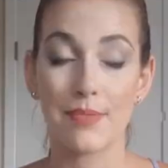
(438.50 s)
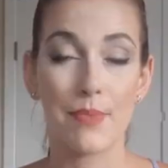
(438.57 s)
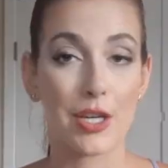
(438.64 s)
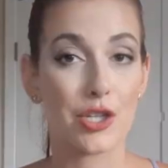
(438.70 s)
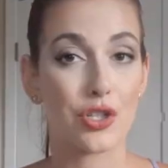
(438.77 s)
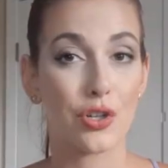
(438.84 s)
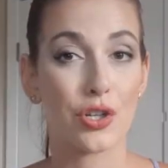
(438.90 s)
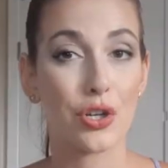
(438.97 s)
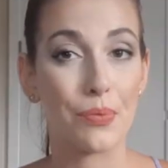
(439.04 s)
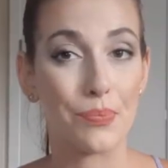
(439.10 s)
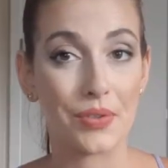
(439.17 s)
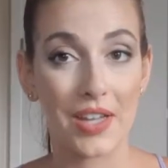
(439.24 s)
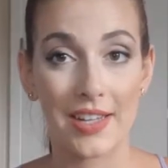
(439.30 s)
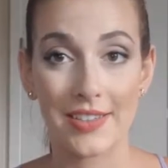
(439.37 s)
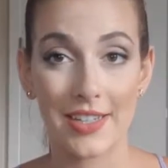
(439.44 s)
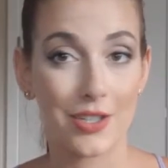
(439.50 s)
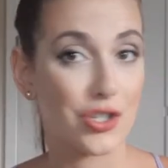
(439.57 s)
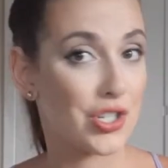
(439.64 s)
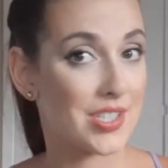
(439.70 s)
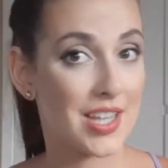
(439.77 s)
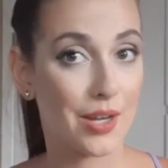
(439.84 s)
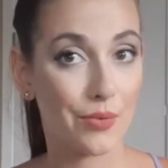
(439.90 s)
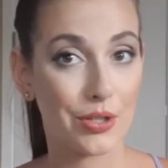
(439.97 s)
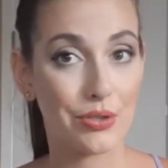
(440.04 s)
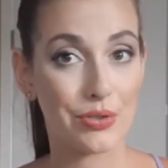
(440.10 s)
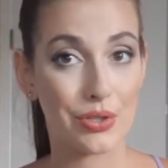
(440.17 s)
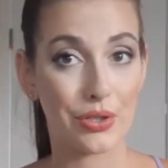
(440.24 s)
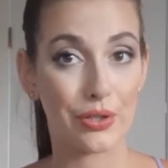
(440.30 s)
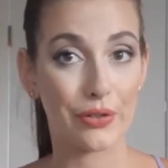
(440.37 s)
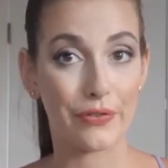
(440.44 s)
Make sure you're blending, just like when you
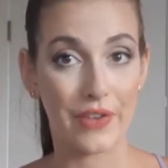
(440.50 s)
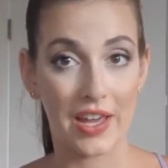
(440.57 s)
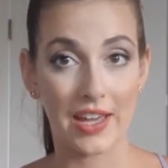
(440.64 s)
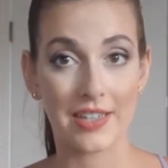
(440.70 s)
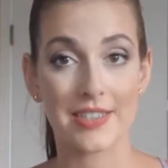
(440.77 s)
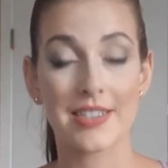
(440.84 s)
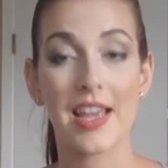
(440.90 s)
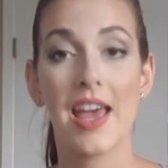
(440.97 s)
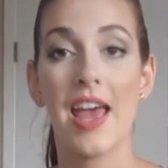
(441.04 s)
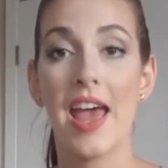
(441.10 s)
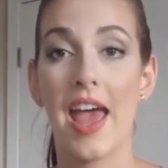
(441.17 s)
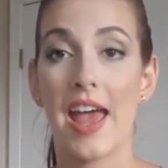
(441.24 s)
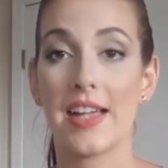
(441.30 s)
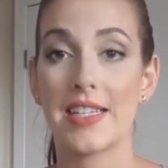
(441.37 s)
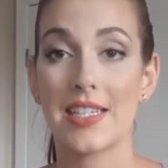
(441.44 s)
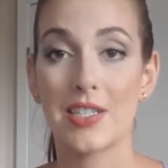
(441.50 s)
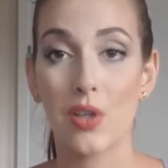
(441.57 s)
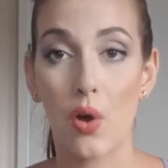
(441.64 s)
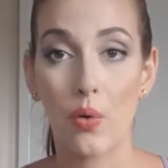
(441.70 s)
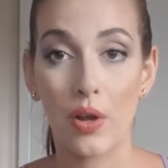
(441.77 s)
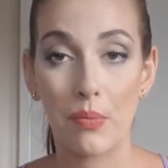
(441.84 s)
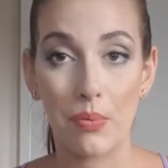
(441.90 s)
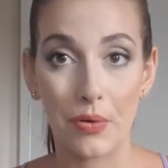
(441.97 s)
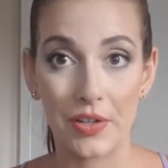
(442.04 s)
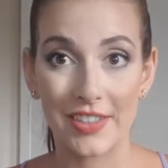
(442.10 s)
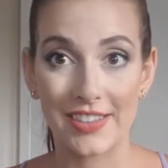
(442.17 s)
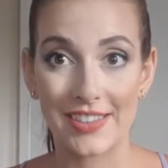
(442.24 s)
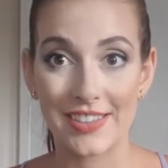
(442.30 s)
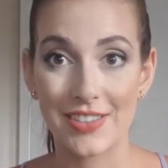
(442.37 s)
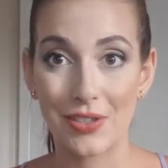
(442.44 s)
do your face. It's so
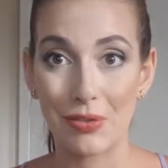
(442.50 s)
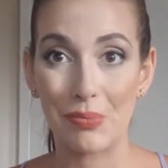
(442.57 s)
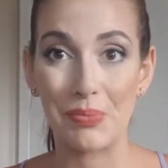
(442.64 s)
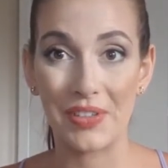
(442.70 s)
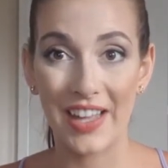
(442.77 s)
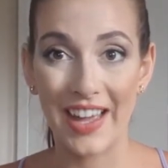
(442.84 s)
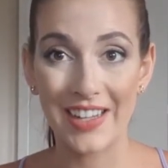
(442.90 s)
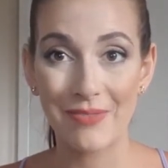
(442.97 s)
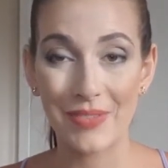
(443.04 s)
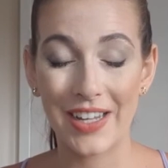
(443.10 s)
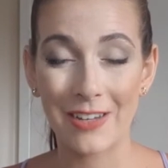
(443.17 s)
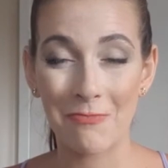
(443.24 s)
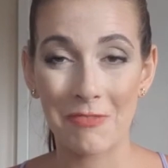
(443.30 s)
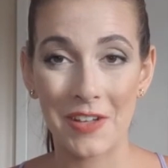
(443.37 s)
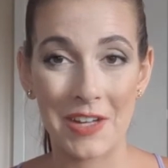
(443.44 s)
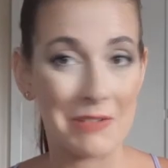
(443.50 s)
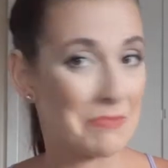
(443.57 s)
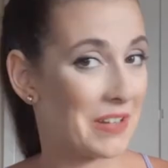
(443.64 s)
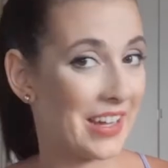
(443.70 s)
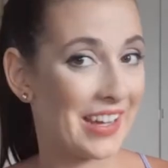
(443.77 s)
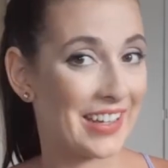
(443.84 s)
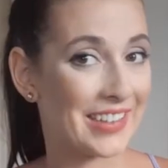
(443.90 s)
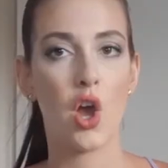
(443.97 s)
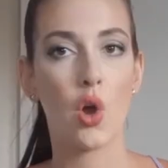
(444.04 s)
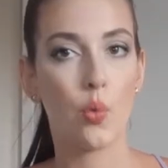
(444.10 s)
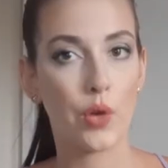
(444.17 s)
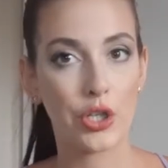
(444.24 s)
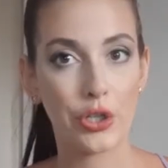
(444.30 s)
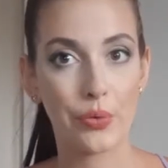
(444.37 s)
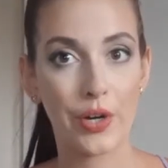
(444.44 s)
important to blend, blend, blend, blend.
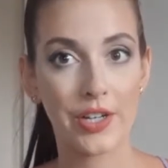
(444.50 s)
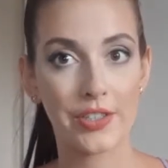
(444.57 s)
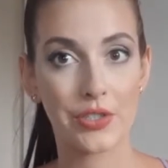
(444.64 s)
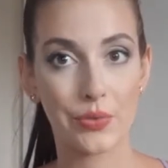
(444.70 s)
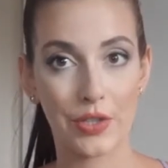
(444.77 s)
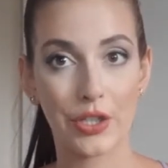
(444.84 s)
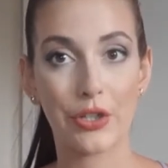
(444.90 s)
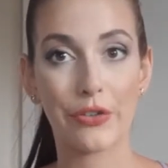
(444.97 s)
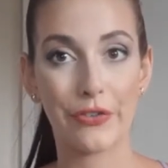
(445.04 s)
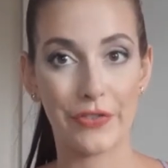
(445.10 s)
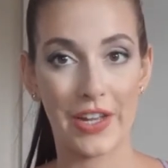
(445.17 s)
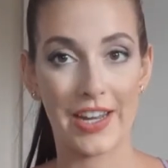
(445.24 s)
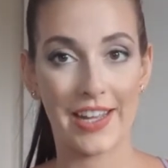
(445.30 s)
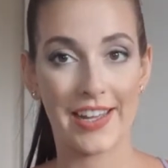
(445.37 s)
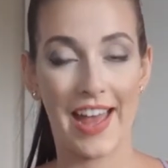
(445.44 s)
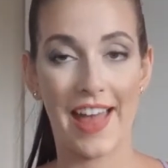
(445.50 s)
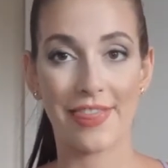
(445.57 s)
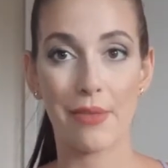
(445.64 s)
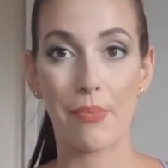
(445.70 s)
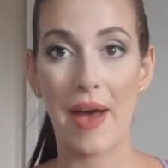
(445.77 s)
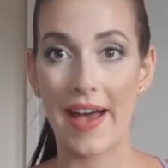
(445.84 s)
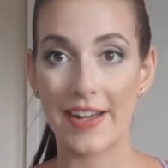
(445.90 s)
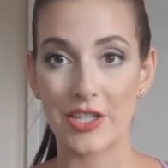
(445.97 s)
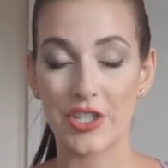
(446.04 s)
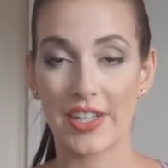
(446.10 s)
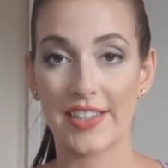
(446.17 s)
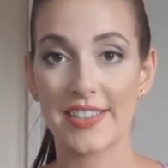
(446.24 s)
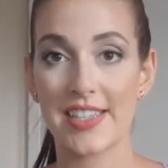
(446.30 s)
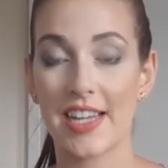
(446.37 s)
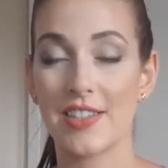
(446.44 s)
When you are doing your fitting at the
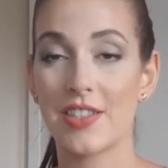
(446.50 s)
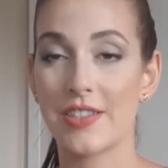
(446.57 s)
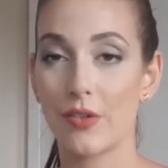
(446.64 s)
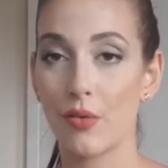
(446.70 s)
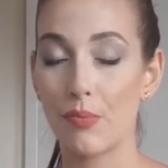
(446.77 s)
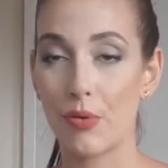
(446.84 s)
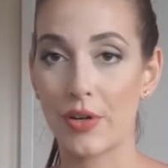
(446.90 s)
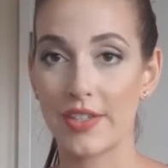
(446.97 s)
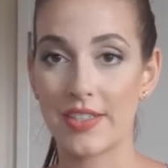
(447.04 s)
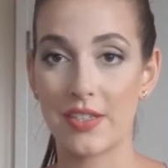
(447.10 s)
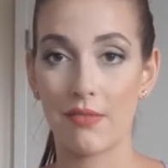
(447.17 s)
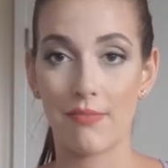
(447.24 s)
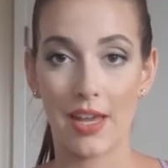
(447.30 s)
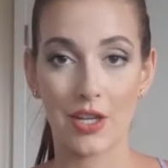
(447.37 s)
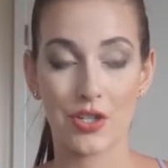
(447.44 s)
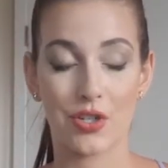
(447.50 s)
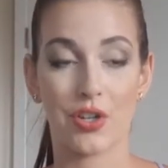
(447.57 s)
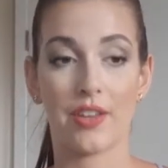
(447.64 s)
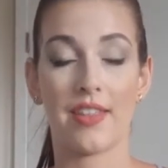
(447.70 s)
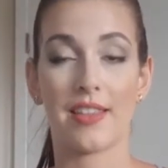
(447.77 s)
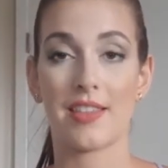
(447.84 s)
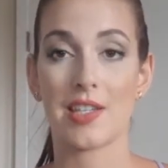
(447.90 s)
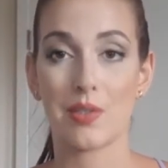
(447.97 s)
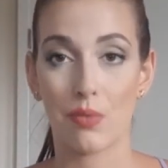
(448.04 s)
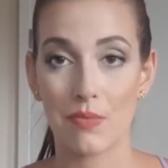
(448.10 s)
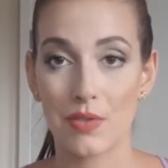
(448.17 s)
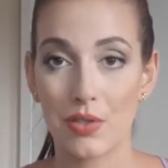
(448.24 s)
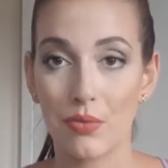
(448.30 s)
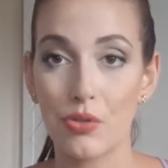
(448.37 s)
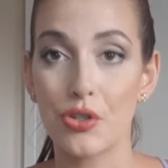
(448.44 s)
pageant, it's so important to make sure that the
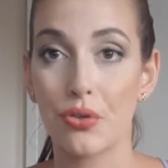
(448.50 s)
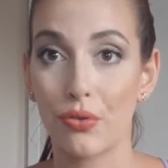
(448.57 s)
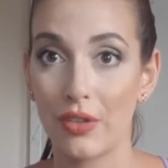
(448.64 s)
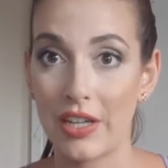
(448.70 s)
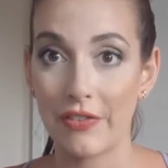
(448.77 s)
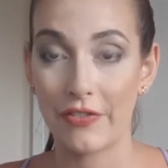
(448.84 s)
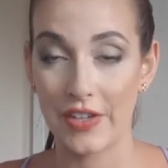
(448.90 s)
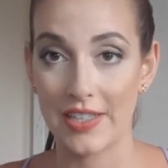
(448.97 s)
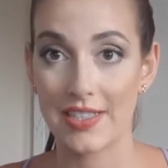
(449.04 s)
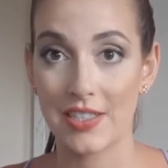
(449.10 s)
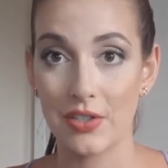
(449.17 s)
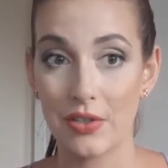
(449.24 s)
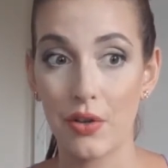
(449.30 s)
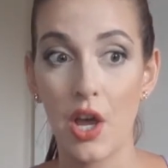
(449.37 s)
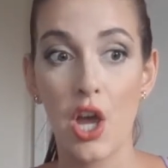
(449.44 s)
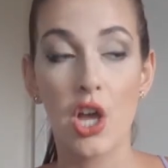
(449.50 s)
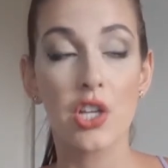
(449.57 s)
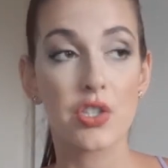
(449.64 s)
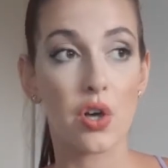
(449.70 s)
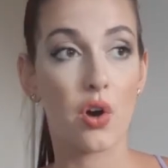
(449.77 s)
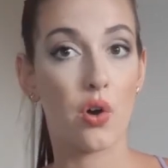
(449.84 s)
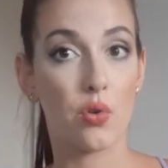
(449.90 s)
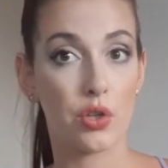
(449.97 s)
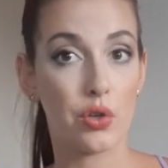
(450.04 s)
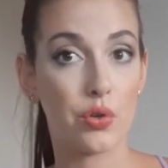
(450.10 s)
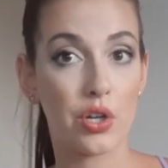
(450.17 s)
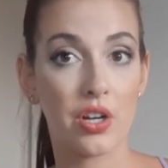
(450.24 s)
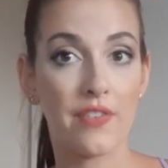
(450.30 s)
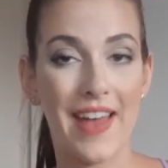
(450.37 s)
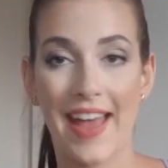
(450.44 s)
swimsuit truly fits you. So you
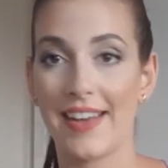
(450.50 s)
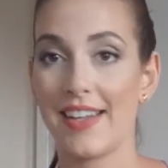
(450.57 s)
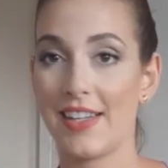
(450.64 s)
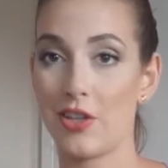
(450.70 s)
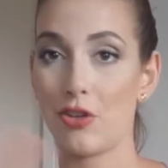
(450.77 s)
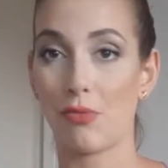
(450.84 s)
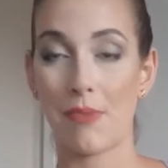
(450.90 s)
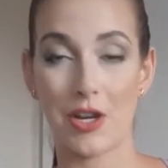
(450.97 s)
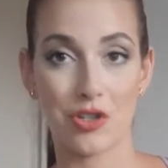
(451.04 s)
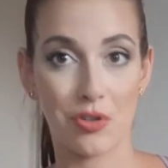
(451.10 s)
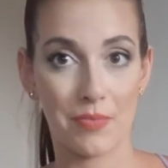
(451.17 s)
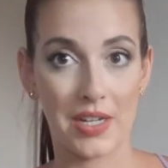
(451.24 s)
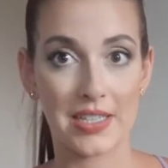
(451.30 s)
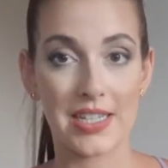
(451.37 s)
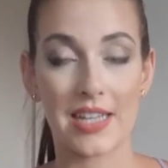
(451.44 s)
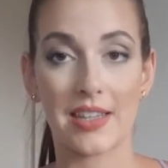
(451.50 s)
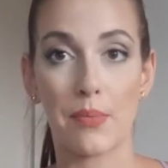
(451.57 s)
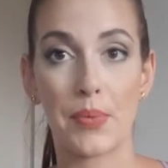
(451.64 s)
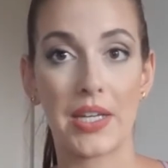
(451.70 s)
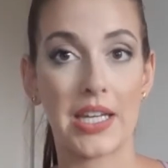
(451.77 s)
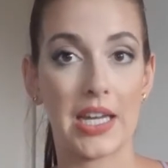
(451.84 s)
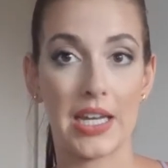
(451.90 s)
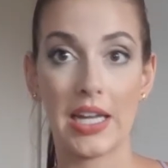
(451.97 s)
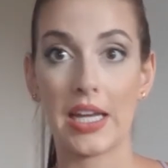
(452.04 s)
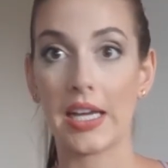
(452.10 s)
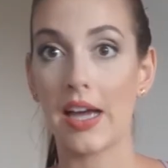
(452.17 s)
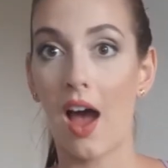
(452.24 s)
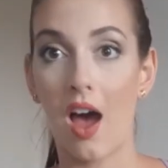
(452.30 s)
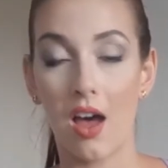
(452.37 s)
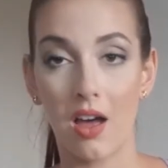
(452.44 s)
could have handed in your measurements at the
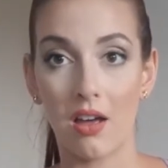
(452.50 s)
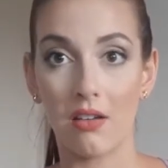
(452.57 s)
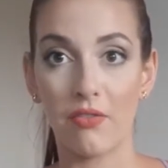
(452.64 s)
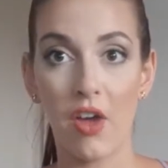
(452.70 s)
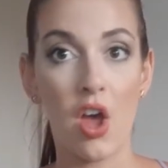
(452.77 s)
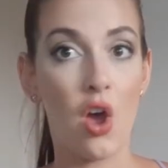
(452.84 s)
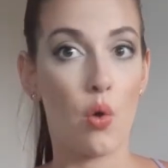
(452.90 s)
beginning of